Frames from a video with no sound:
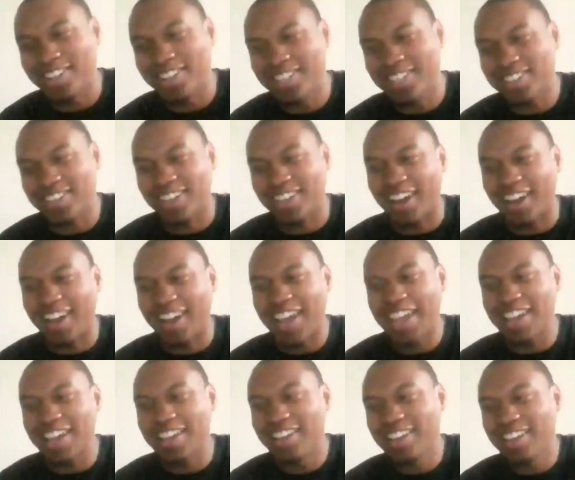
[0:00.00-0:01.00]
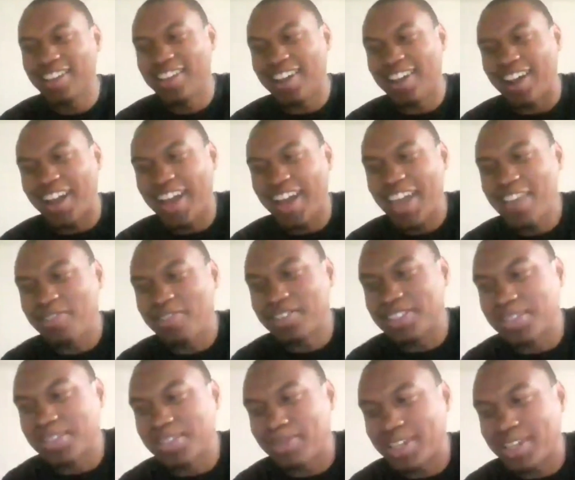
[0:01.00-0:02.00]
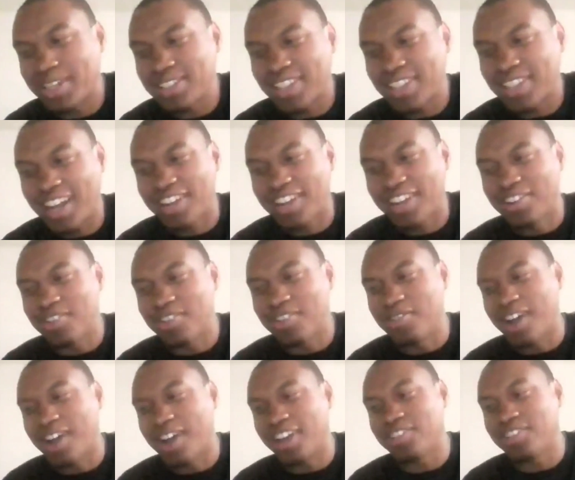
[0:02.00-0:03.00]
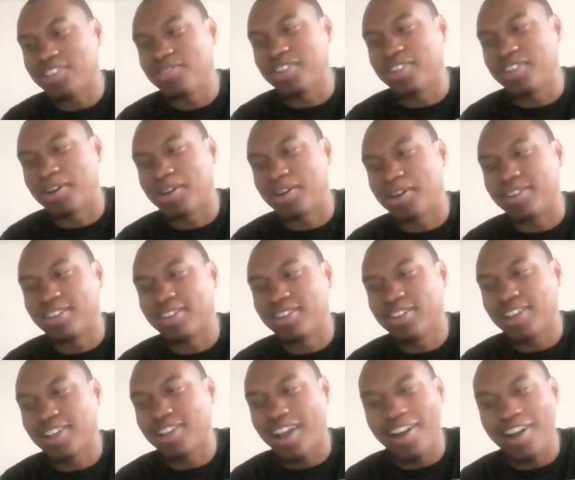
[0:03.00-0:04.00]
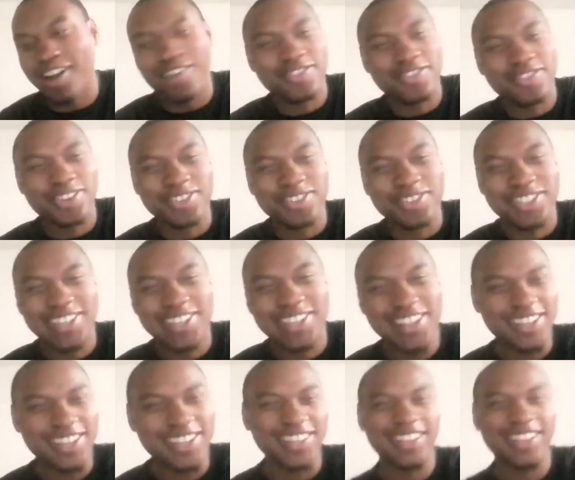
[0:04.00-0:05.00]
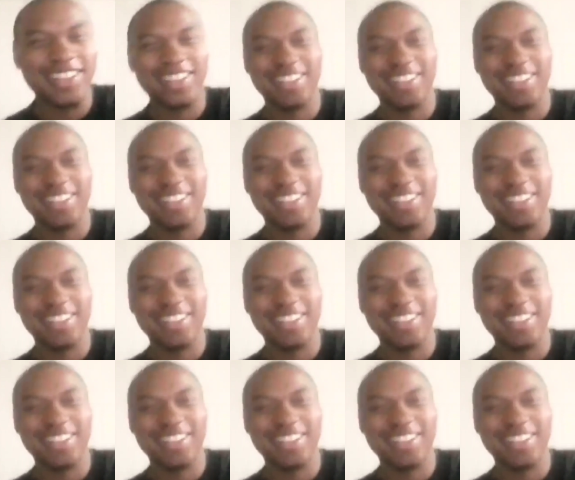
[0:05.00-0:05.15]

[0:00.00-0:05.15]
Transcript: He said, I hate when somebody say I know how you coming. I don't know shit.